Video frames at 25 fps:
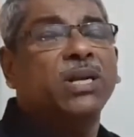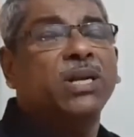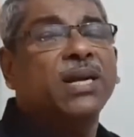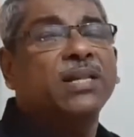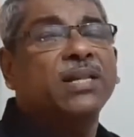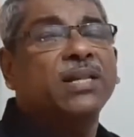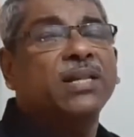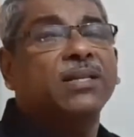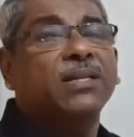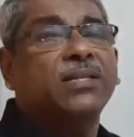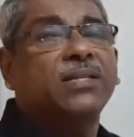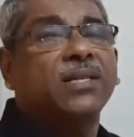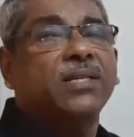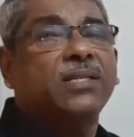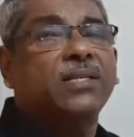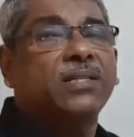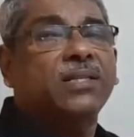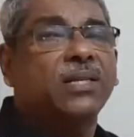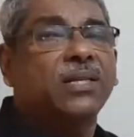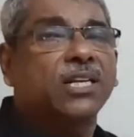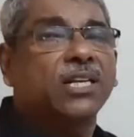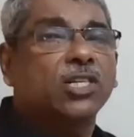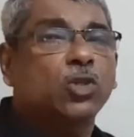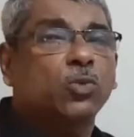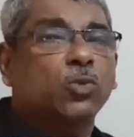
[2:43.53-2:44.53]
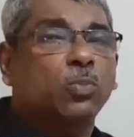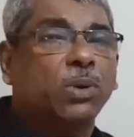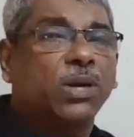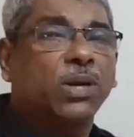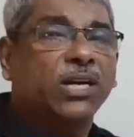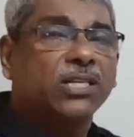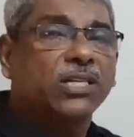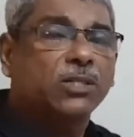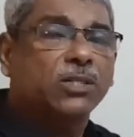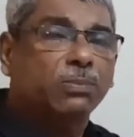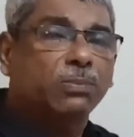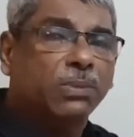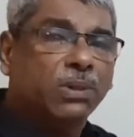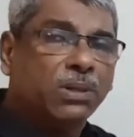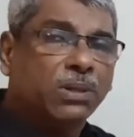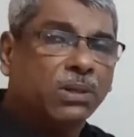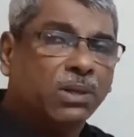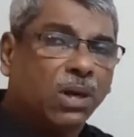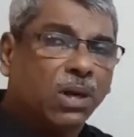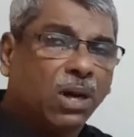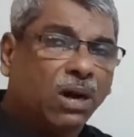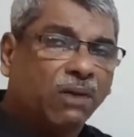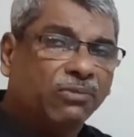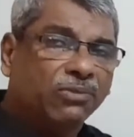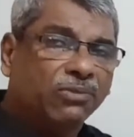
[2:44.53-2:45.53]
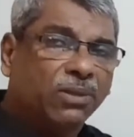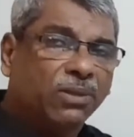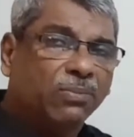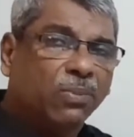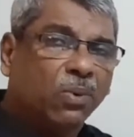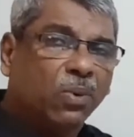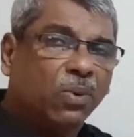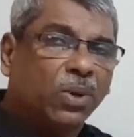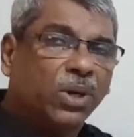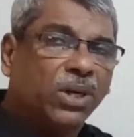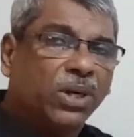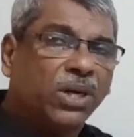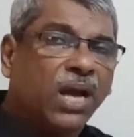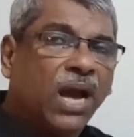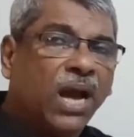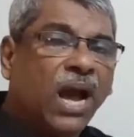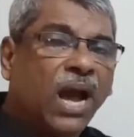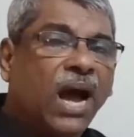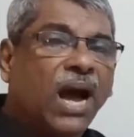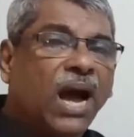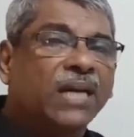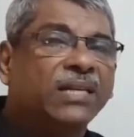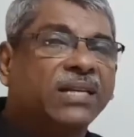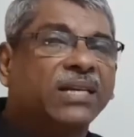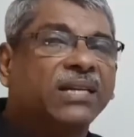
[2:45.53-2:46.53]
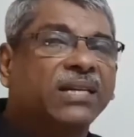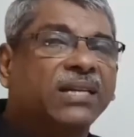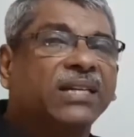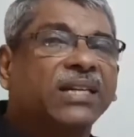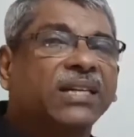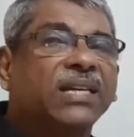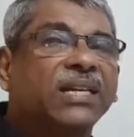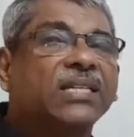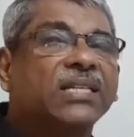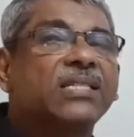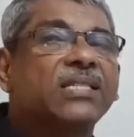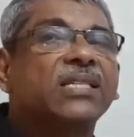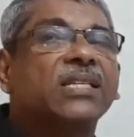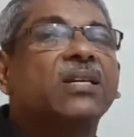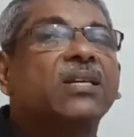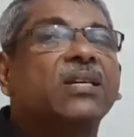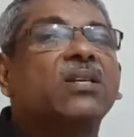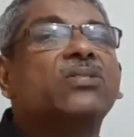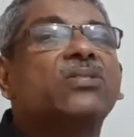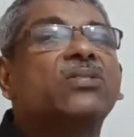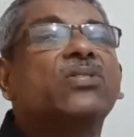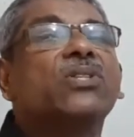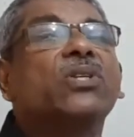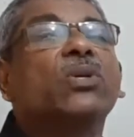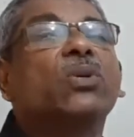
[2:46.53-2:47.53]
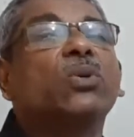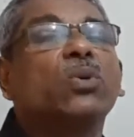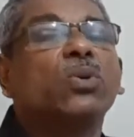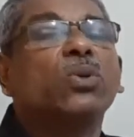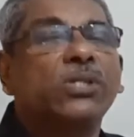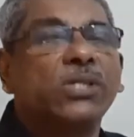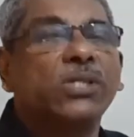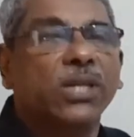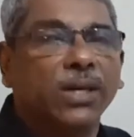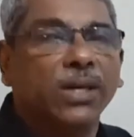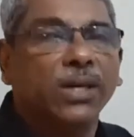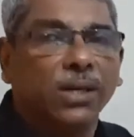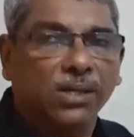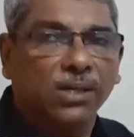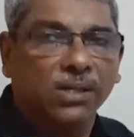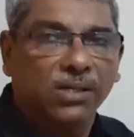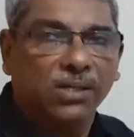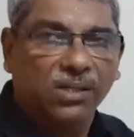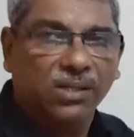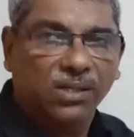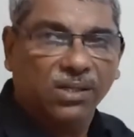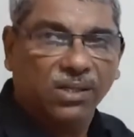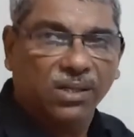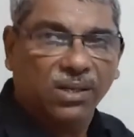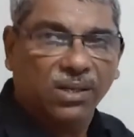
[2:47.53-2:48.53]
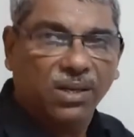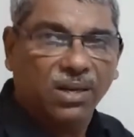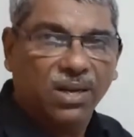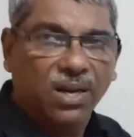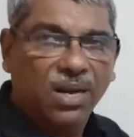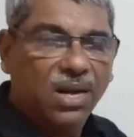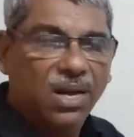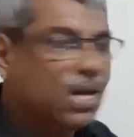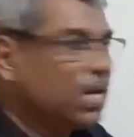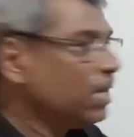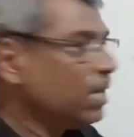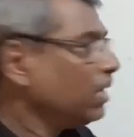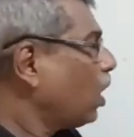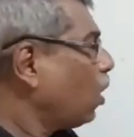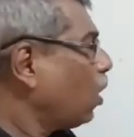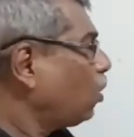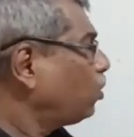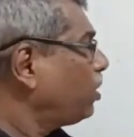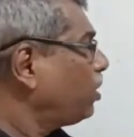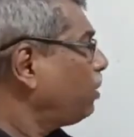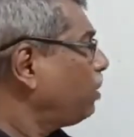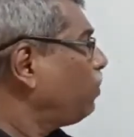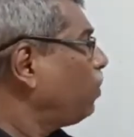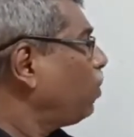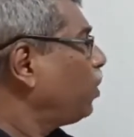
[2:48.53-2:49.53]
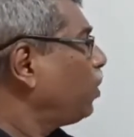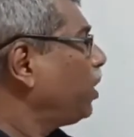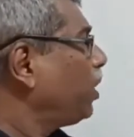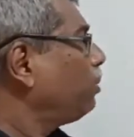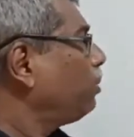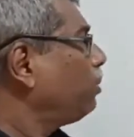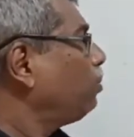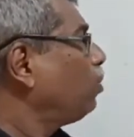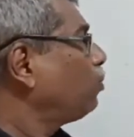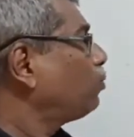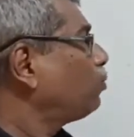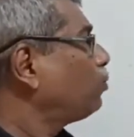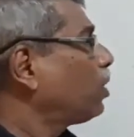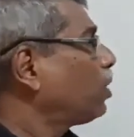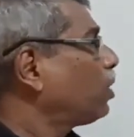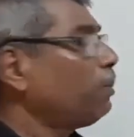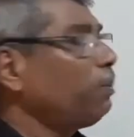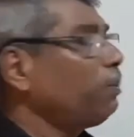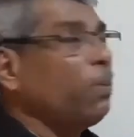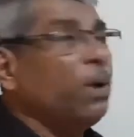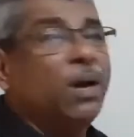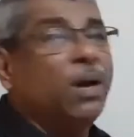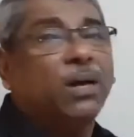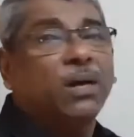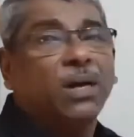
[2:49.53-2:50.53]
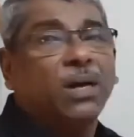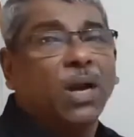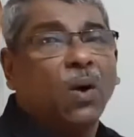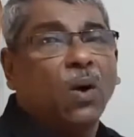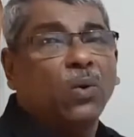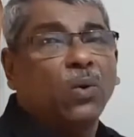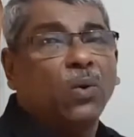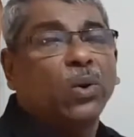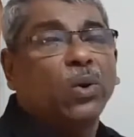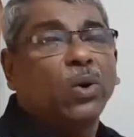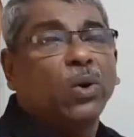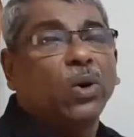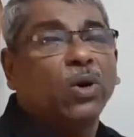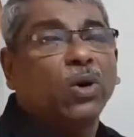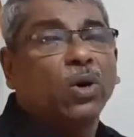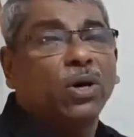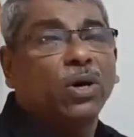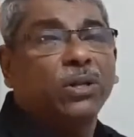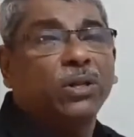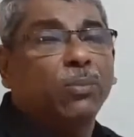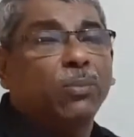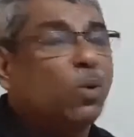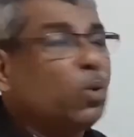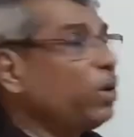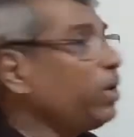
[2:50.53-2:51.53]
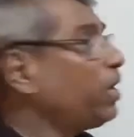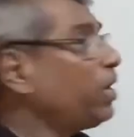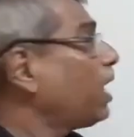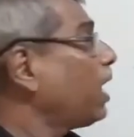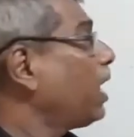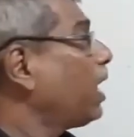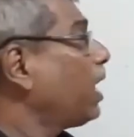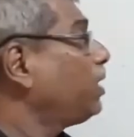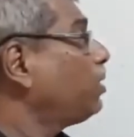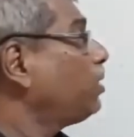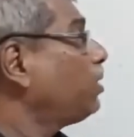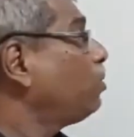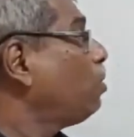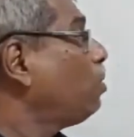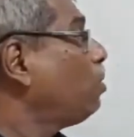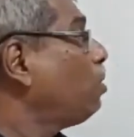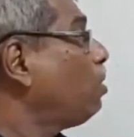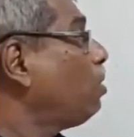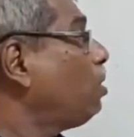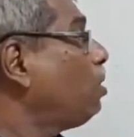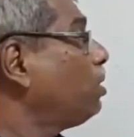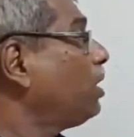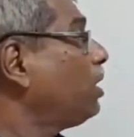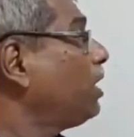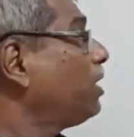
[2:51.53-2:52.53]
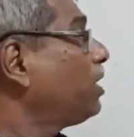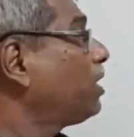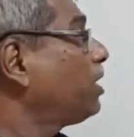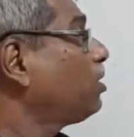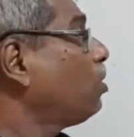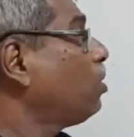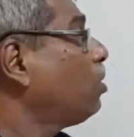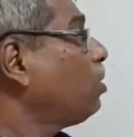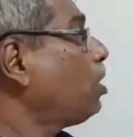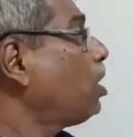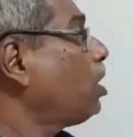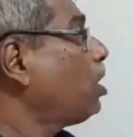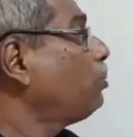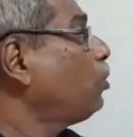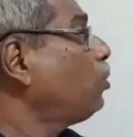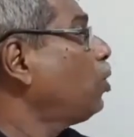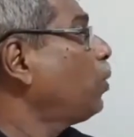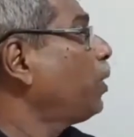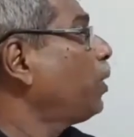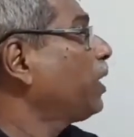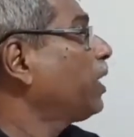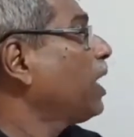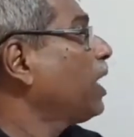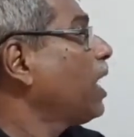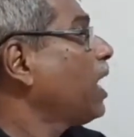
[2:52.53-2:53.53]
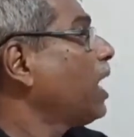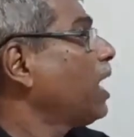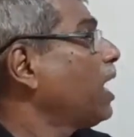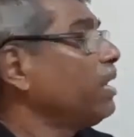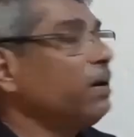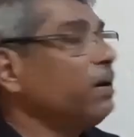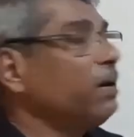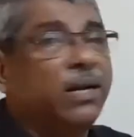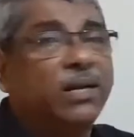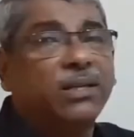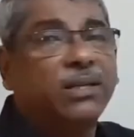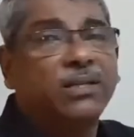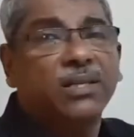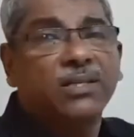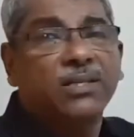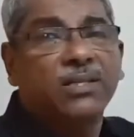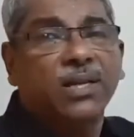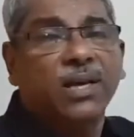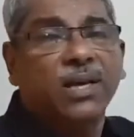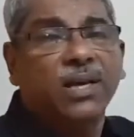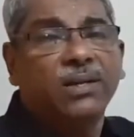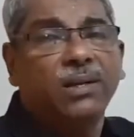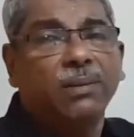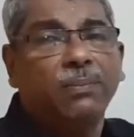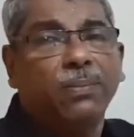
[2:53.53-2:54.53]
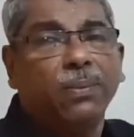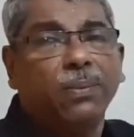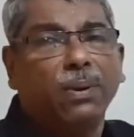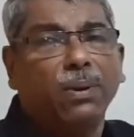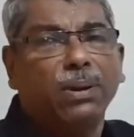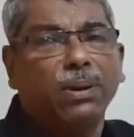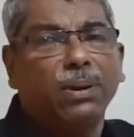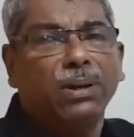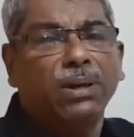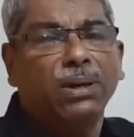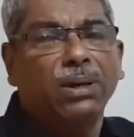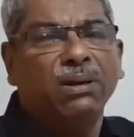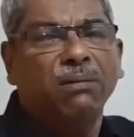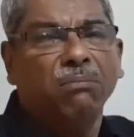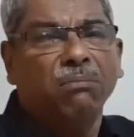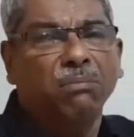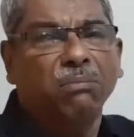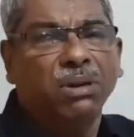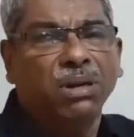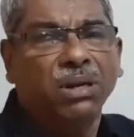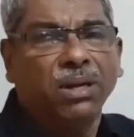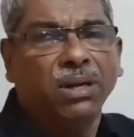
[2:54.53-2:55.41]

This is the displacement of the body at t is equal to 0 seconds. Now the body moves from, now you look at the body and go on, let it go on moving and reaches at the point B.